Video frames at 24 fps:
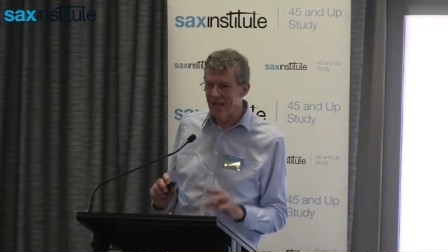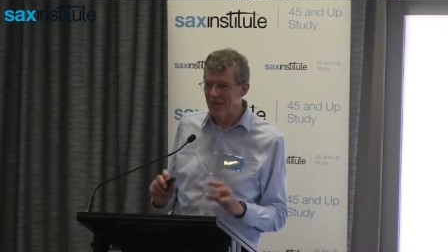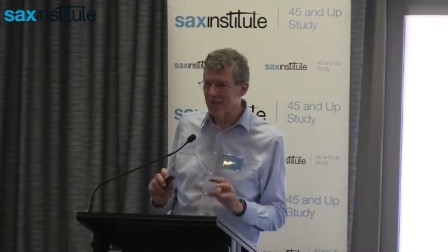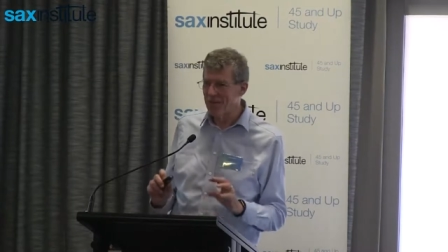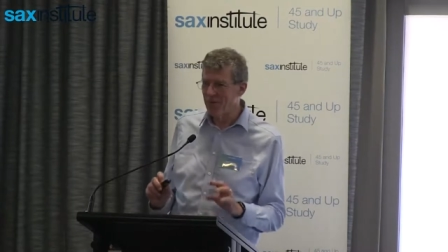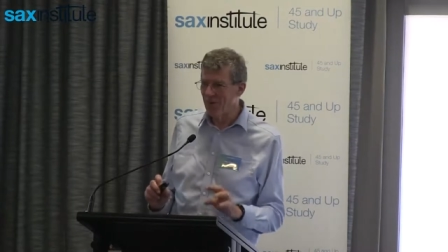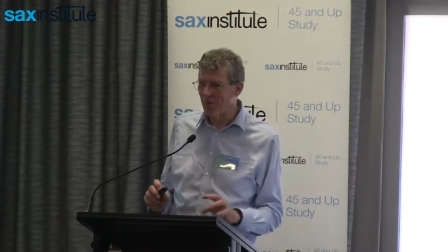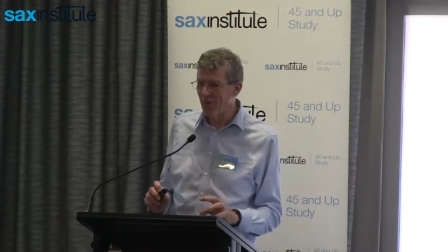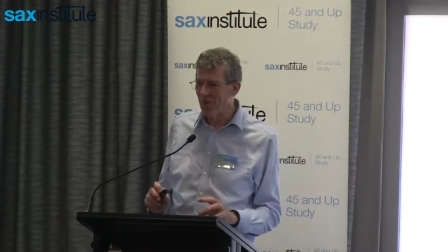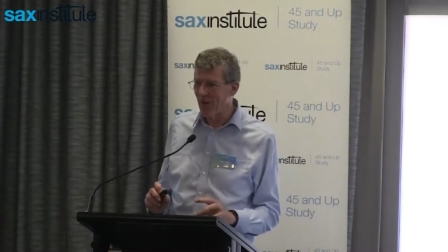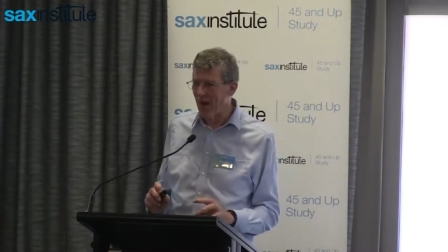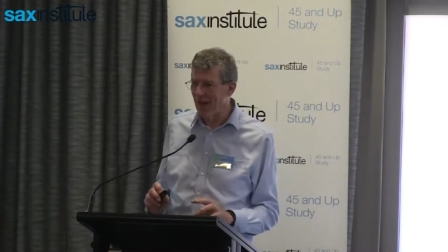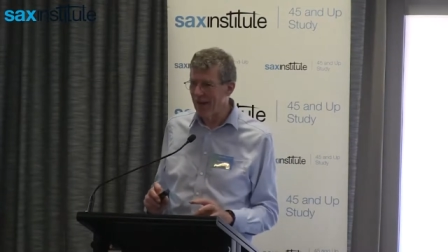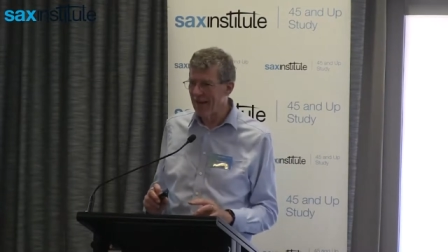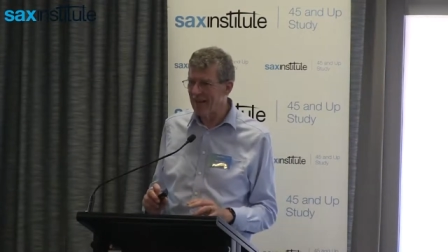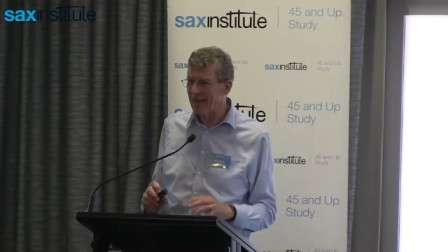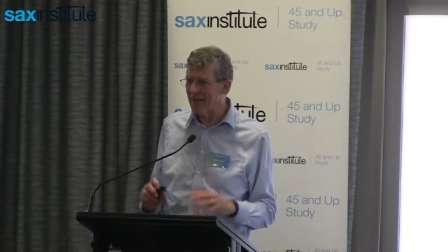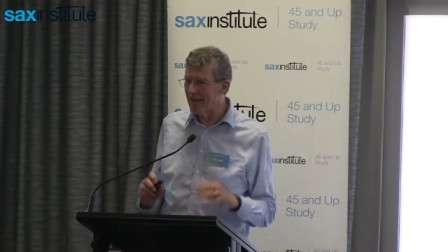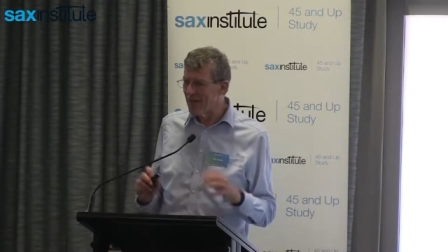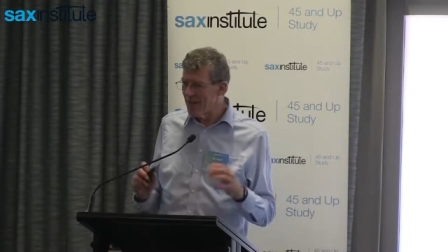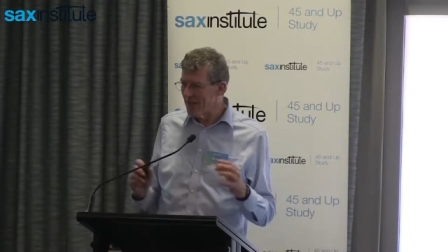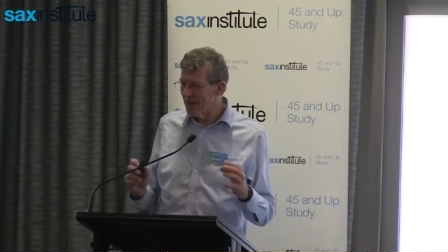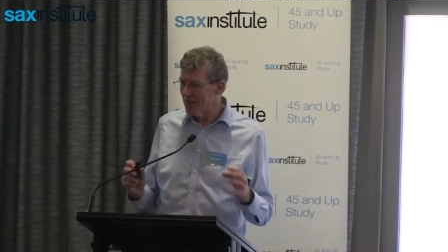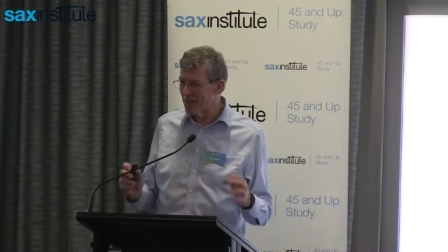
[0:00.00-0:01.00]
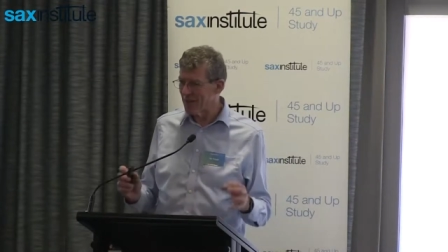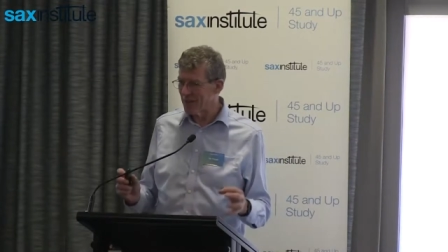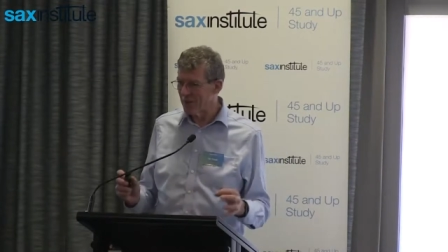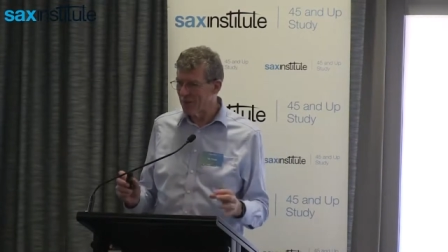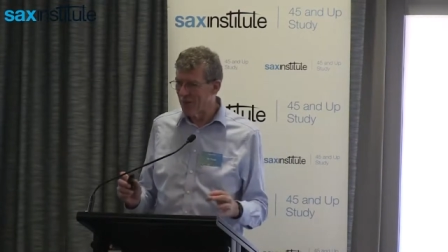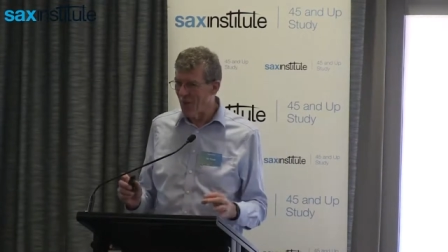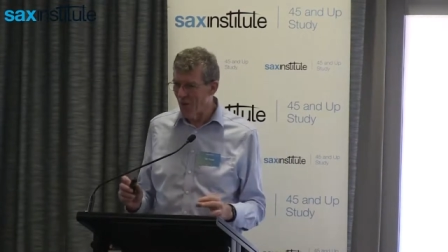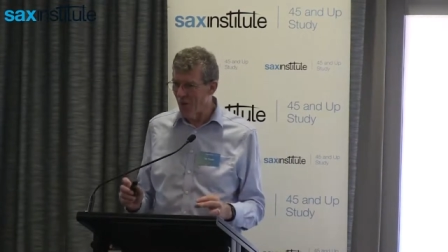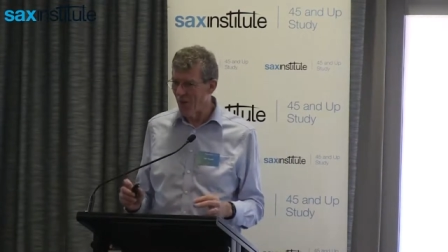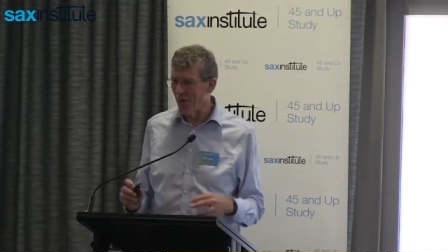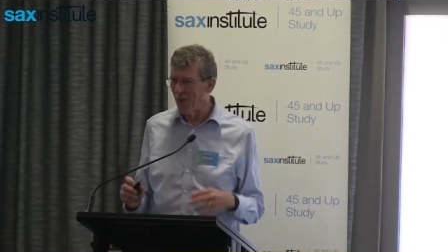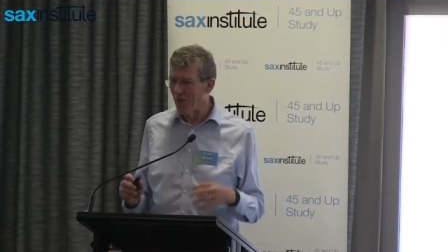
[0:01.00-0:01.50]
is provide
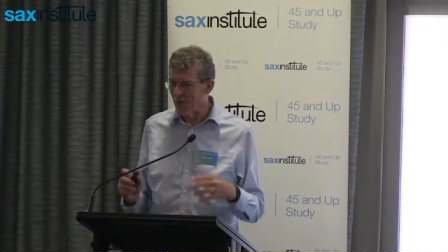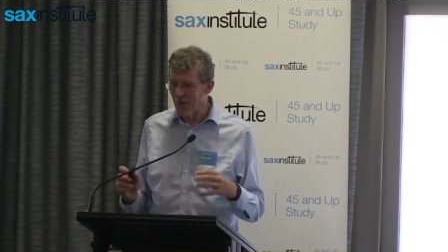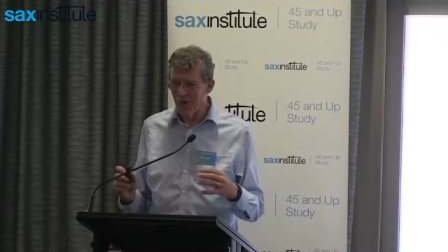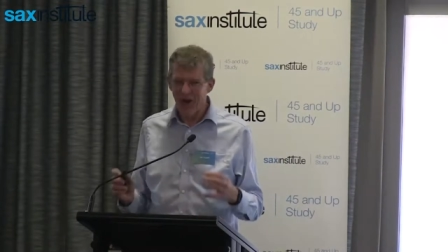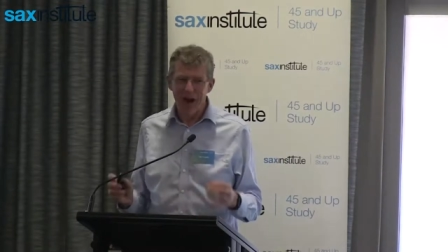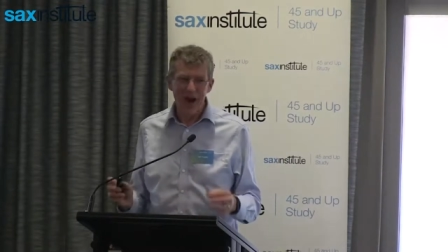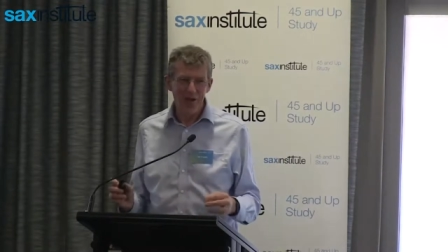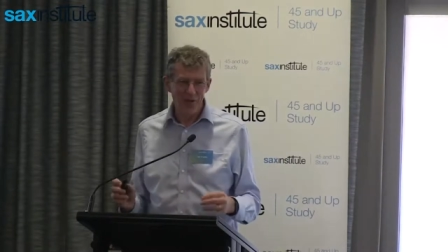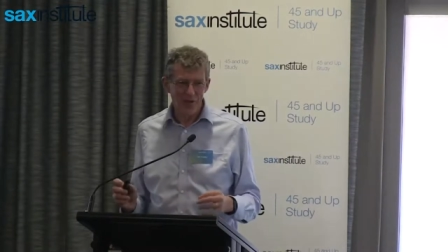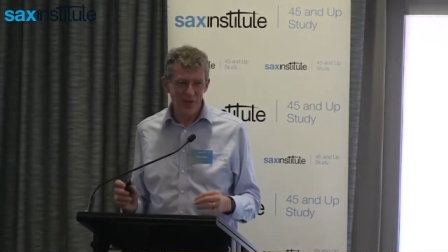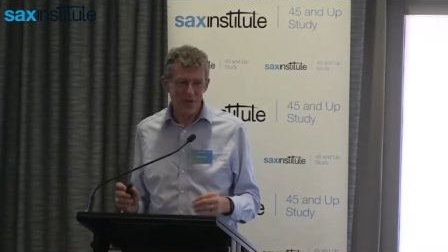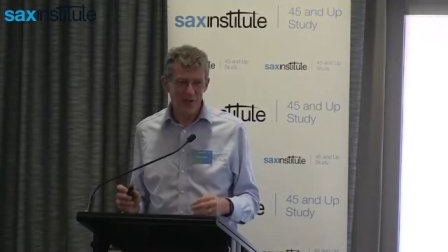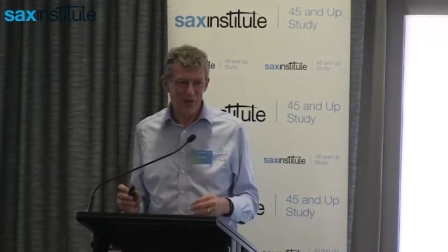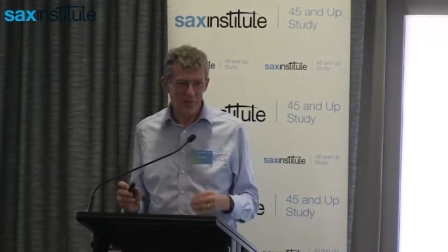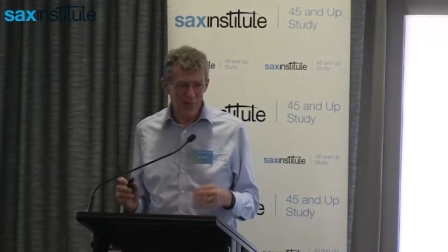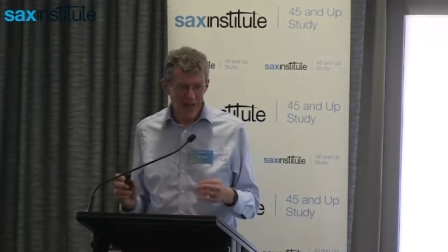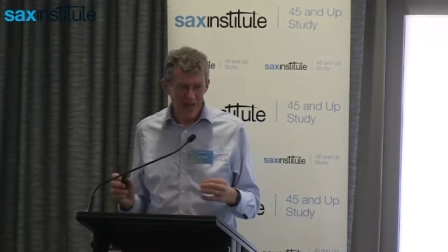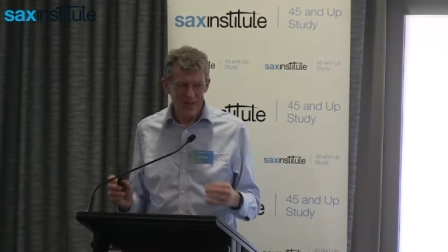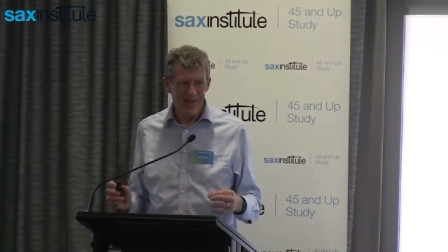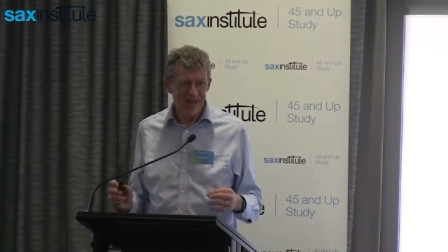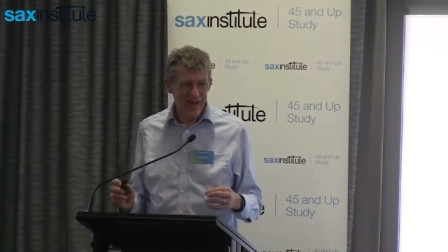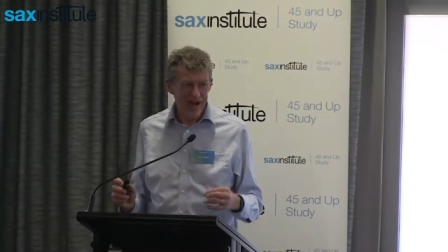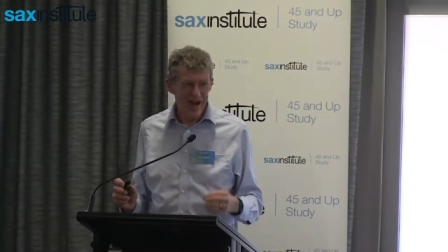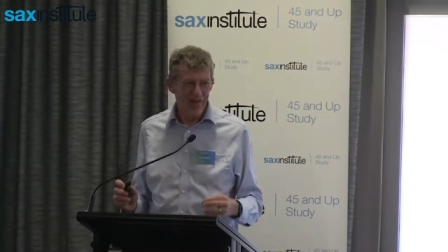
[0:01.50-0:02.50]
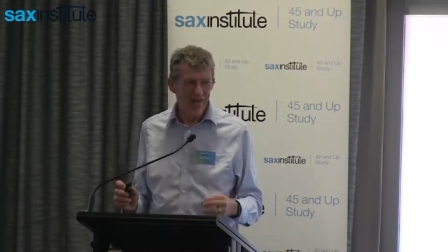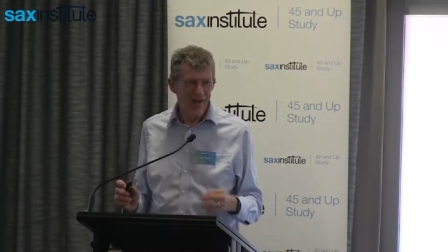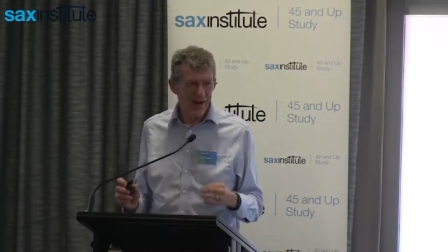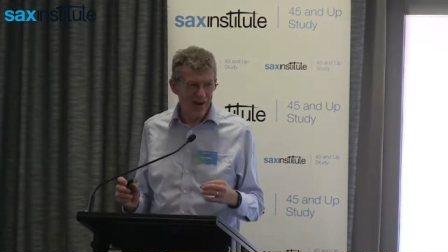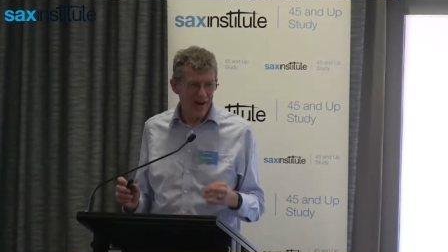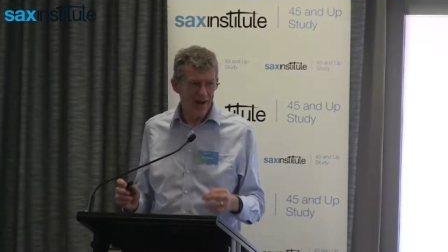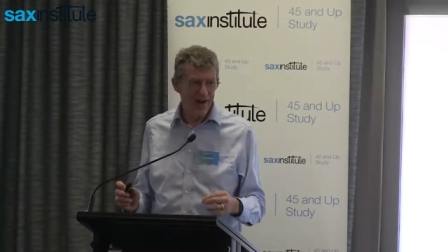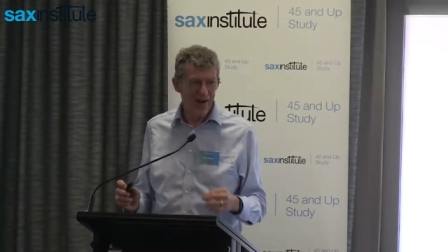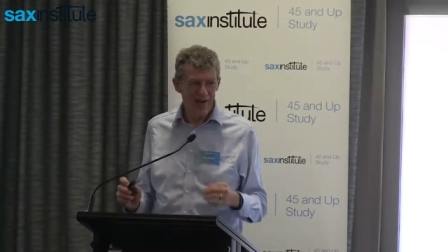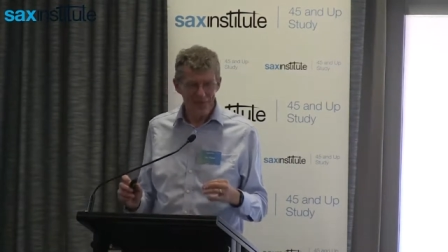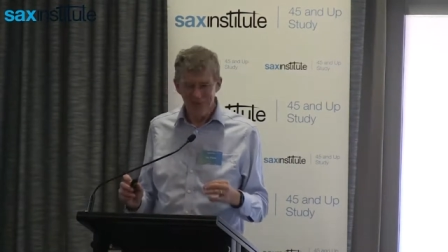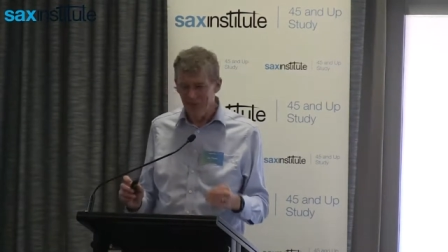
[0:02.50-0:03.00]
support for how you spend the
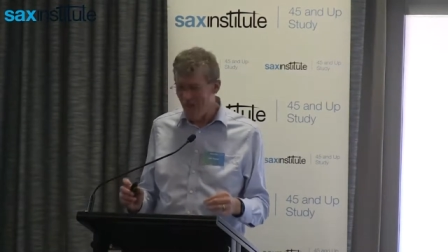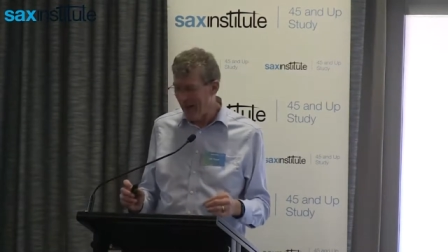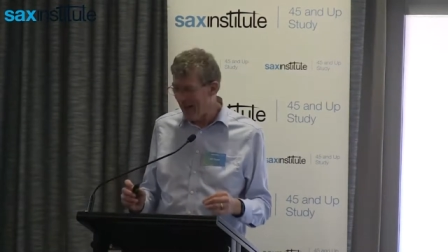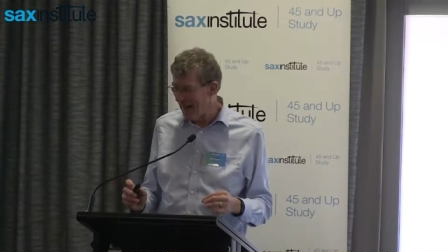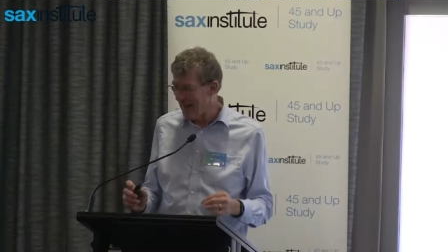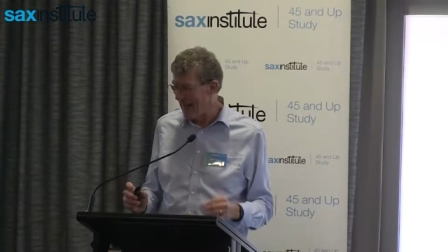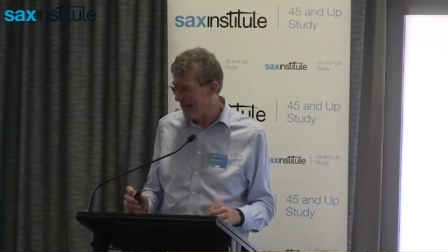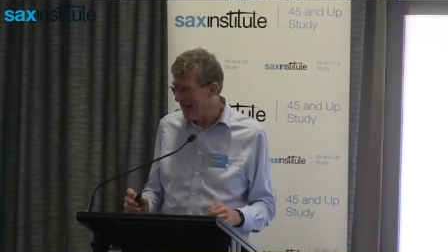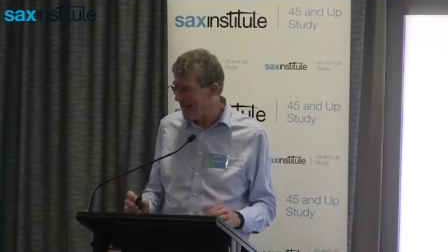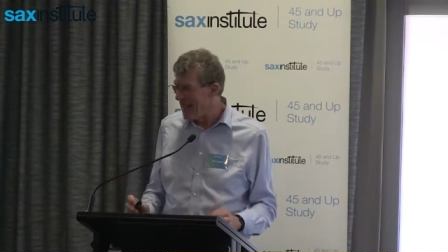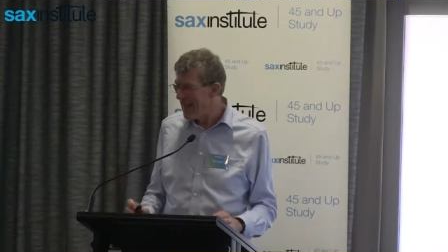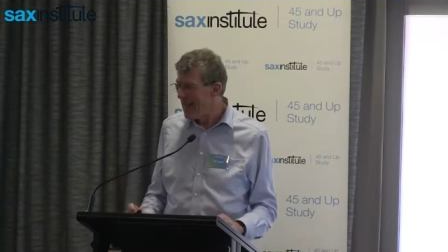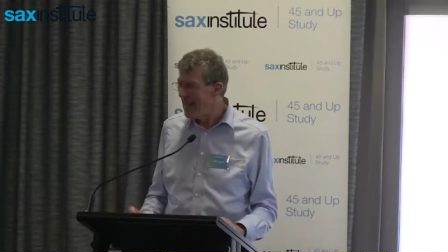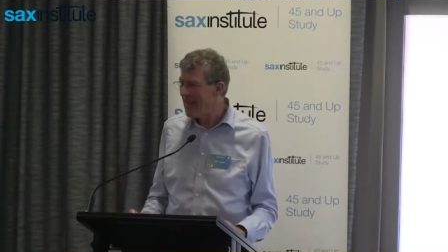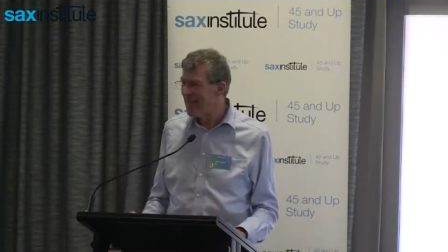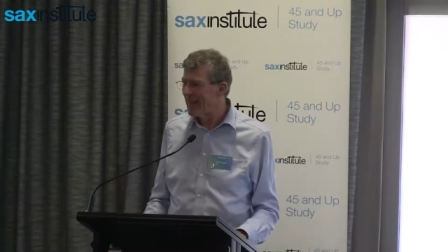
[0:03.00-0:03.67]
MRF money.